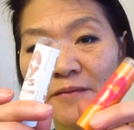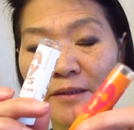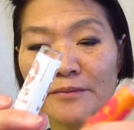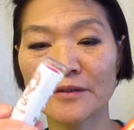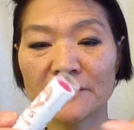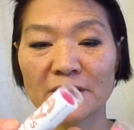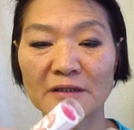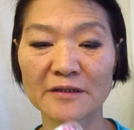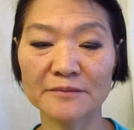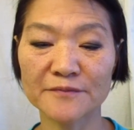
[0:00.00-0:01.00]
my baby
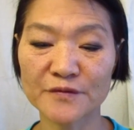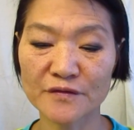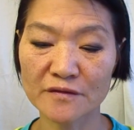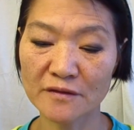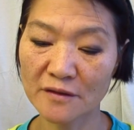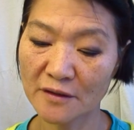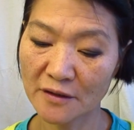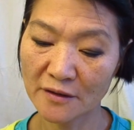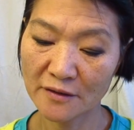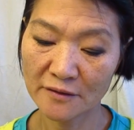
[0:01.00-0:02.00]
lips.
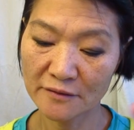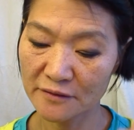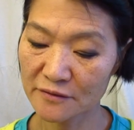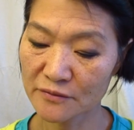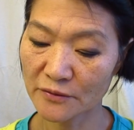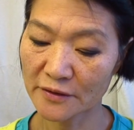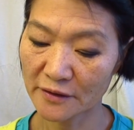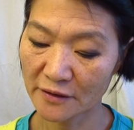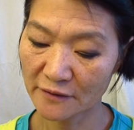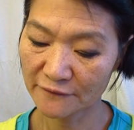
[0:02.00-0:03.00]
This
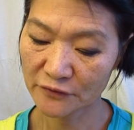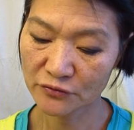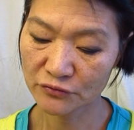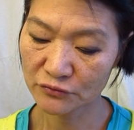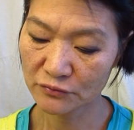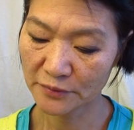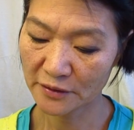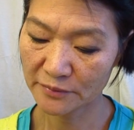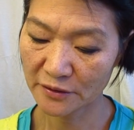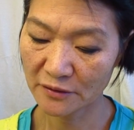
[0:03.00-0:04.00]
one, I have two
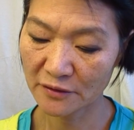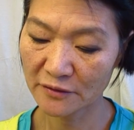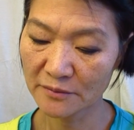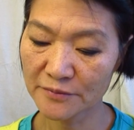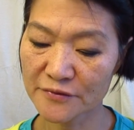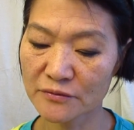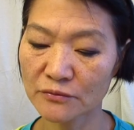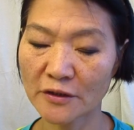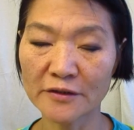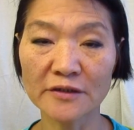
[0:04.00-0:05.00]
baby lips.
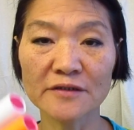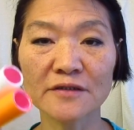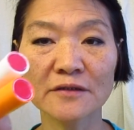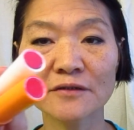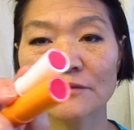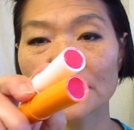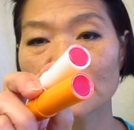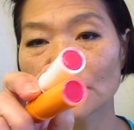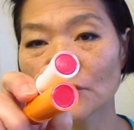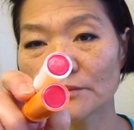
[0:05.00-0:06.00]
One is a little
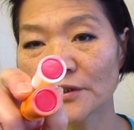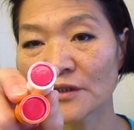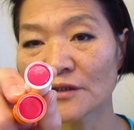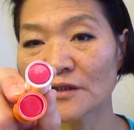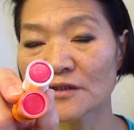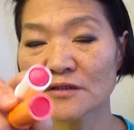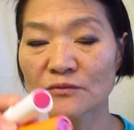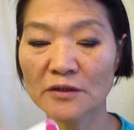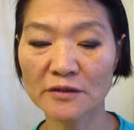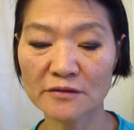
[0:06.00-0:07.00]
bit more pinkish,
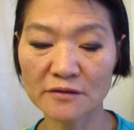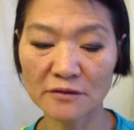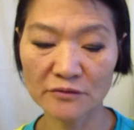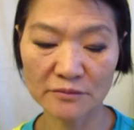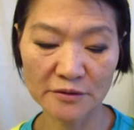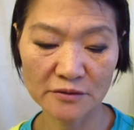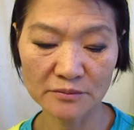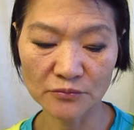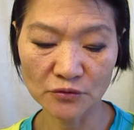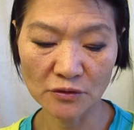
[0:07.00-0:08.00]
one is a little bit
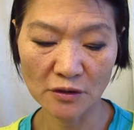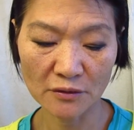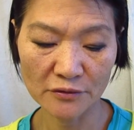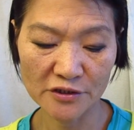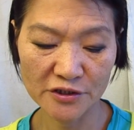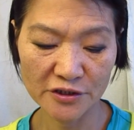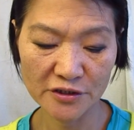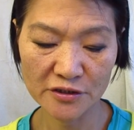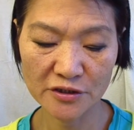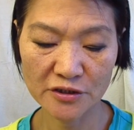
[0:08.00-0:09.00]
more
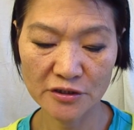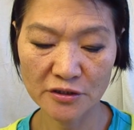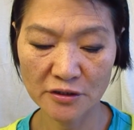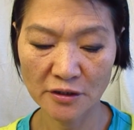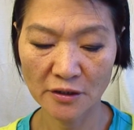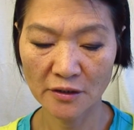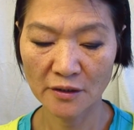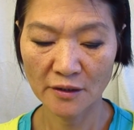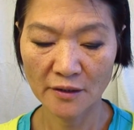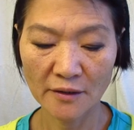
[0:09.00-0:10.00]
orangish,
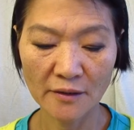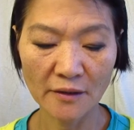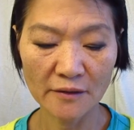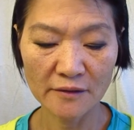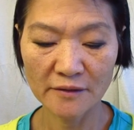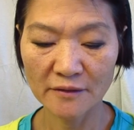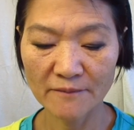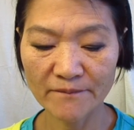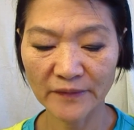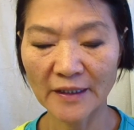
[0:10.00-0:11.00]
and uh,
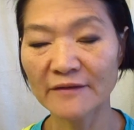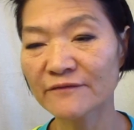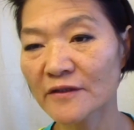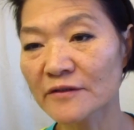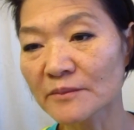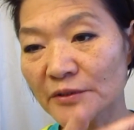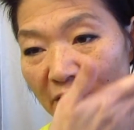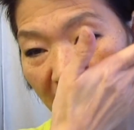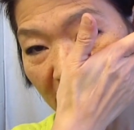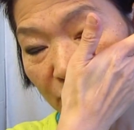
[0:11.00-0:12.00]
I found the
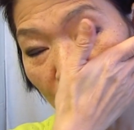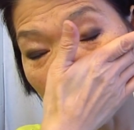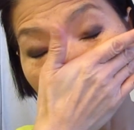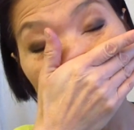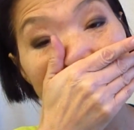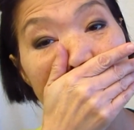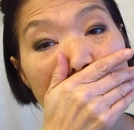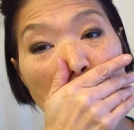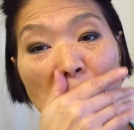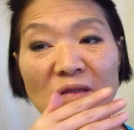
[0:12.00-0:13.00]
pinkish one.
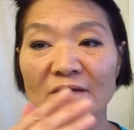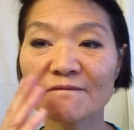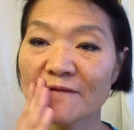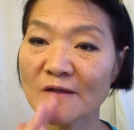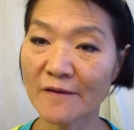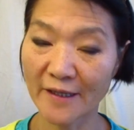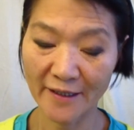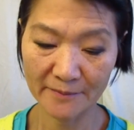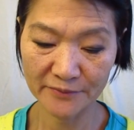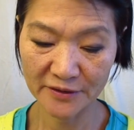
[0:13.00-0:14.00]
I'm very
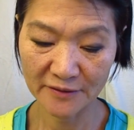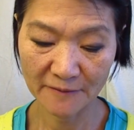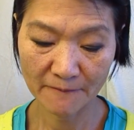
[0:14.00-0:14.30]
happy.